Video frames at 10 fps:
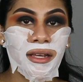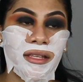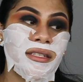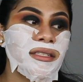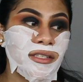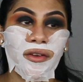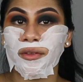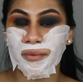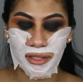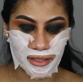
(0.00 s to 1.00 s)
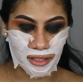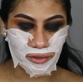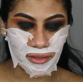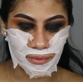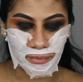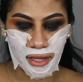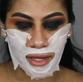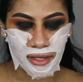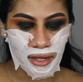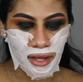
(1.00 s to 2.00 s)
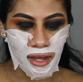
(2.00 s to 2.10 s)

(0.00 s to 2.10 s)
and this is the only one that's actually black.